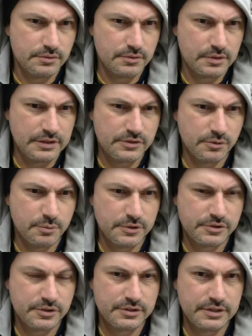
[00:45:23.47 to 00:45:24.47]
It's almost
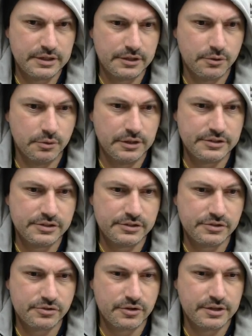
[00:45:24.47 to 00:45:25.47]
identical. Let's just
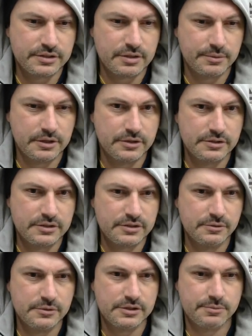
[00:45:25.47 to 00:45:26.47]
try something, because this
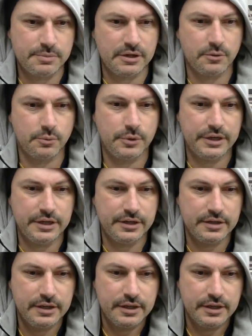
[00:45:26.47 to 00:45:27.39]
could just be a weird,